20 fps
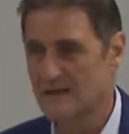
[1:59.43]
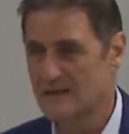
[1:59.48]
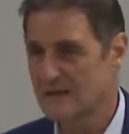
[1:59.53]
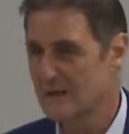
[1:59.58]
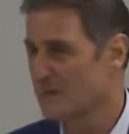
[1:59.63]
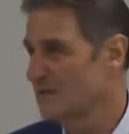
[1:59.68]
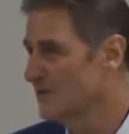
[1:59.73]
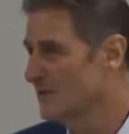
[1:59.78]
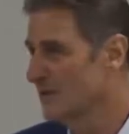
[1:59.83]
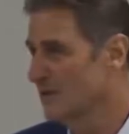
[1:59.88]

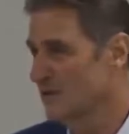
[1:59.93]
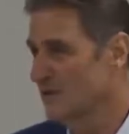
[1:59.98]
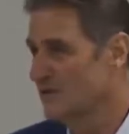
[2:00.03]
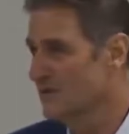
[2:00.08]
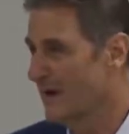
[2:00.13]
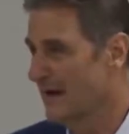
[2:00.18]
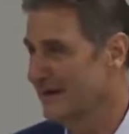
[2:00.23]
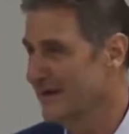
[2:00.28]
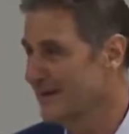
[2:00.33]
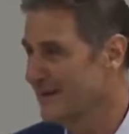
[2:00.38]
Some of it
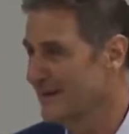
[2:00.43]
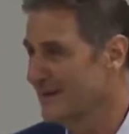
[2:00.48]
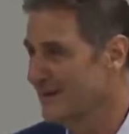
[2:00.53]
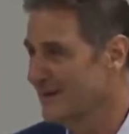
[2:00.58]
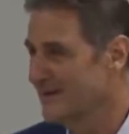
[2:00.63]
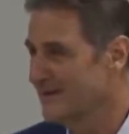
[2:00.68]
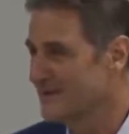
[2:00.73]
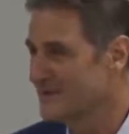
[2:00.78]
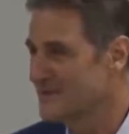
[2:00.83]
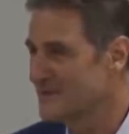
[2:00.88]
heard right here
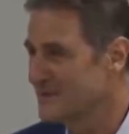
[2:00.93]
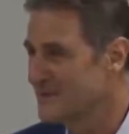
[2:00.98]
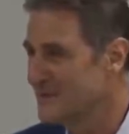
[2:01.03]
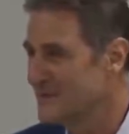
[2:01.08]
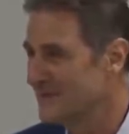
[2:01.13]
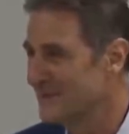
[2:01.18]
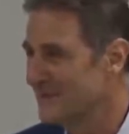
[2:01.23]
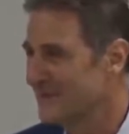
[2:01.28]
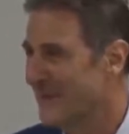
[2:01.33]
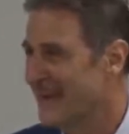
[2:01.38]
in this
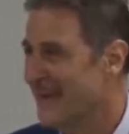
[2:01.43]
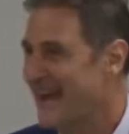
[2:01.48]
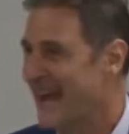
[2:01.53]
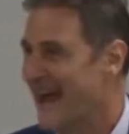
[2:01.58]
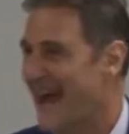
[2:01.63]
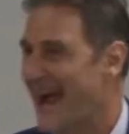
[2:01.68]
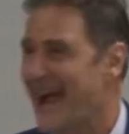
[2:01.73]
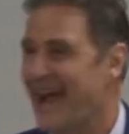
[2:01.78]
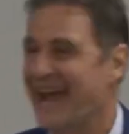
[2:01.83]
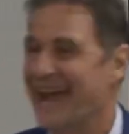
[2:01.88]
room.
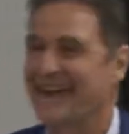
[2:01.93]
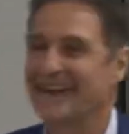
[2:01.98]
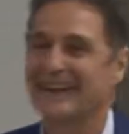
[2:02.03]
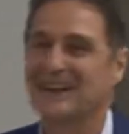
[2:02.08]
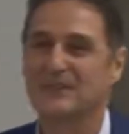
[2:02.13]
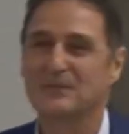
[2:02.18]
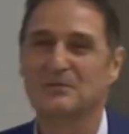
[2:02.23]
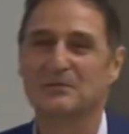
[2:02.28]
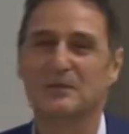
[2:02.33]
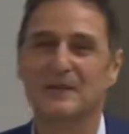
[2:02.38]
And it's